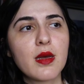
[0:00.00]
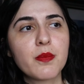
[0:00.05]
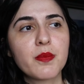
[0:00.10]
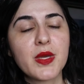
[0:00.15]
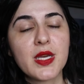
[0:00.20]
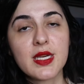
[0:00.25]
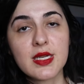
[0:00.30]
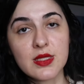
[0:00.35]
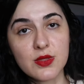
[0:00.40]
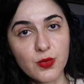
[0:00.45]

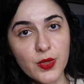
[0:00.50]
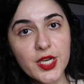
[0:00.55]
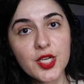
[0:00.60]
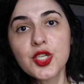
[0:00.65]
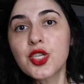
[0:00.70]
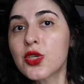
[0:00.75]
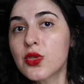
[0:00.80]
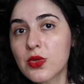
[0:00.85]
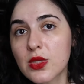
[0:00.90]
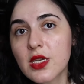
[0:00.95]
because
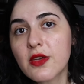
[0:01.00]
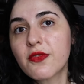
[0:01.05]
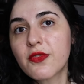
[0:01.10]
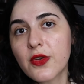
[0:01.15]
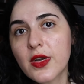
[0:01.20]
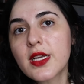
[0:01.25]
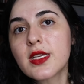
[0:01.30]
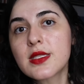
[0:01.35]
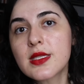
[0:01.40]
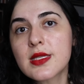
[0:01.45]
racial
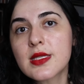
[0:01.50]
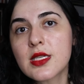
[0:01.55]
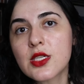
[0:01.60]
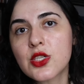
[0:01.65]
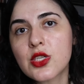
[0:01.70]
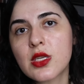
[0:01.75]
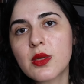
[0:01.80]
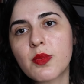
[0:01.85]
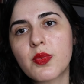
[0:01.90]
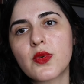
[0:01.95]
difference is
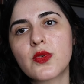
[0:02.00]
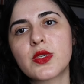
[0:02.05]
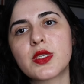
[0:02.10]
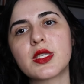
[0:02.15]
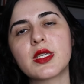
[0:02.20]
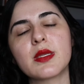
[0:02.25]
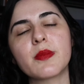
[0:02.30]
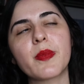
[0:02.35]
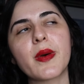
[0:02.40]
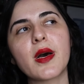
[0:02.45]
such an
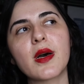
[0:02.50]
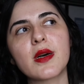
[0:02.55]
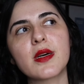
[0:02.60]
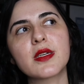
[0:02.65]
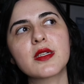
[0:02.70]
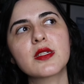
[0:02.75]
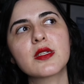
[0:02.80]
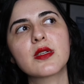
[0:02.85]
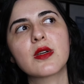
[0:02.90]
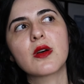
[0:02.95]
important
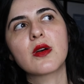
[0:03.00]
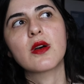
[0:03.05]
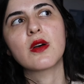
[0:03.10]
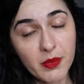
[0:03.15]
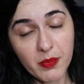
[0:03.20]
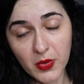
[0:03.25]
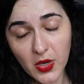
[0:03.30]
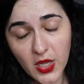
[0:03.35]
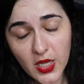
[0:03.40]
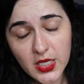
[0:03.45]
part of
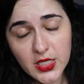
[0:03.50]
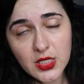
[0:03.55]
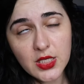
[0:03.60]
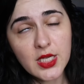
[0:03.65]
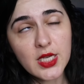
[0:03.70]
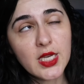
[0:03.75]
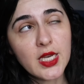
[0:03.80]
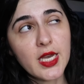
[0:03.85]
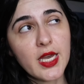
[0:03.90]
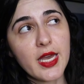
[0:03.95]
the plot
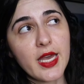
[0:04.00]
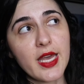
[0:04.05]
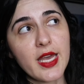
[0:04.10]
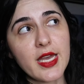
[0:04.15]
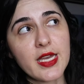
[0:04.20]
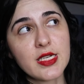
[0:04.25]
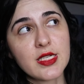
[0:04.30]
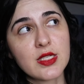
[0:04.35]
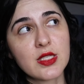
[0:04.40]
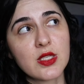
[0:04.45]

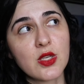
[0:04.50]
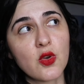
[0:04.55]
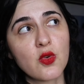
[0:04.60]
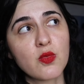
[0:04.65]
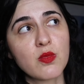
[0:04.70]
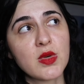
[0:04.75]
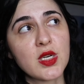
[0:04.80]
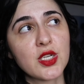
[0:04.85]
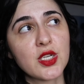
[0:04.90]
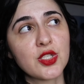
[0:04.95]
and
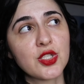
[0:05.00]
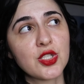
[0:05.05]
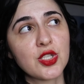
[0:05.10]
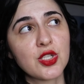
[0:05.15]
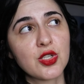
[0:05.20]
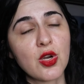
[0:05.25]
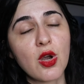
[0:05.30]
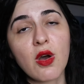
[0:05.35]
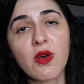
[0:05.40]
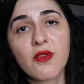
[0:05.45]
so
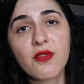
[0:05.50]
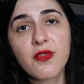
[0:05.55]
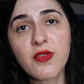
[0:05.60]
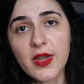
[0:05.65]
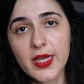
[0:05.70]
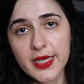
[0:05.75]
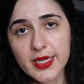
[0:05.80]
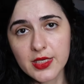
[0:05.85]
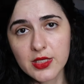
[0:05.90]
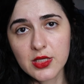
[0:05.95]
much
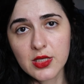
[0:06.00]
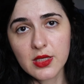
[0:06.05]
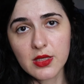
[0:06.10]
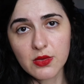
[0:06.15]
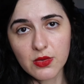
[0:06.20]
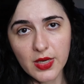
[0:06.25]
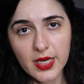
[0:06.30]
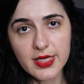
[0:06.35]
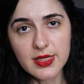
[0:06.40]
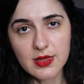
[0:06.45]
conflict
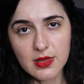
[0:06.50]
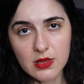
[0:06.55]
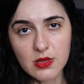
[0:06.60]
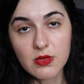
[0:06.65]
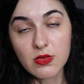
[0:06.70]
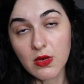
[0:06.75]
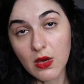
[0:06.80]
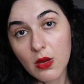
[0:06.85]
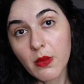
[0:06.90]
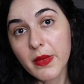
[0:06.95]
arises
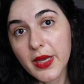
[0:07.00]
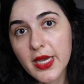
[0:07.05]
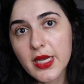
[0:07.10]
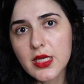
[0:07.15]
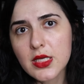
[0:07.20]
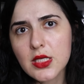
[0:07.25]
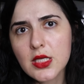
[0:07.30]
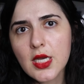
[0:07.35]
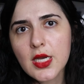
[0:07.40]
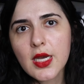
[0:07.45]
from
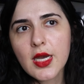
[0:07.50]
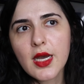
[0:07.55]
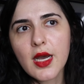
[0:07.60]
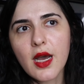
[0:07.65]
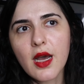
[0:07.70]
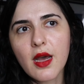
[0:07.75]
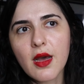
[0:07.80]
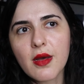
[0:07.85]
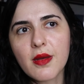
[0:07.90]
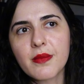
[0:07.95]
it.
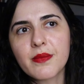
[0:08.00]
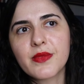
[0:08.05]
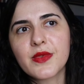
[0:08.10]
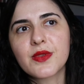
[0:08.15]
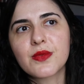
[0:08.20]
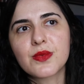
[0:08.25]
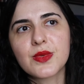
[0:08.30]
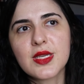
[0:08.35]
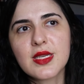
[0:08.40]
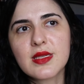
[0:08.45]

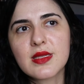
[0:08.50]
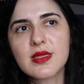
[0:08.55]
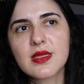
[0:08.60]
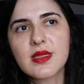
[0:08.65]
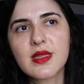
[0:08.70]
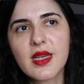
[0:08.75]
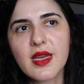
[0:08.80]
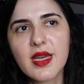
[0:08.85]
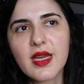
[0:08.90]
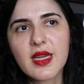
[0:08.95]
The
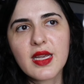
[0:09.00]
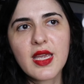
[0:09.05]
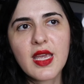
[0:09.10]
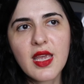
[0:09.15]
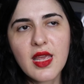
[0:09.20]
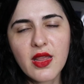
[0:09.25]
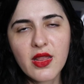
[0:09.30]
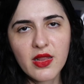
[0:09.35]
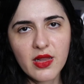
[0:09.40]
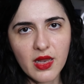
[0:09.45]
reason that
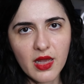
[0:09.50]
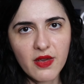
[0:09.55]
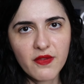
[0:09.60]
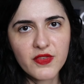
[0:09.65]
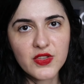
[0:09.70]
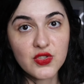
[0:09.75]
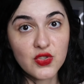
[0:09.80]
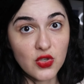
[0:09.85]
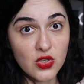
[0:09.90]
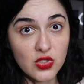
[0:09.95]
Heathcliff
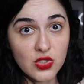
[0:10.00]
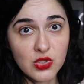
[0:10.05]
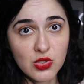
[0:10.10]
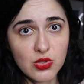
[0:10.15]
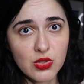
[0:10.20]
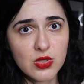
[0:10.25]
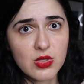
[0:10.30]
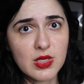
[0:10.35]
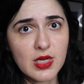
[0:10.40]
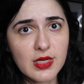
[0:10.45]
is
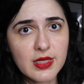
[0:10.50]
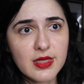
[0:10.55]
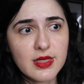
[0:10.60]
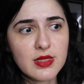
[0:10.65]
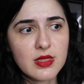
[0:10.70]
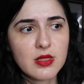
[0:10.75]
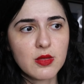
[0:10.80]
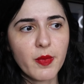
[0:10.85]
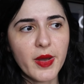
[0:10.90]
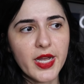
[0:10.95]

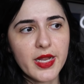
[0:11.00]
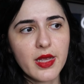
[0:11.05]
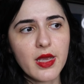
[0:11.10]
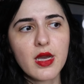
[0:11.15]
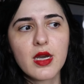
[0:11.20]
ostracized by the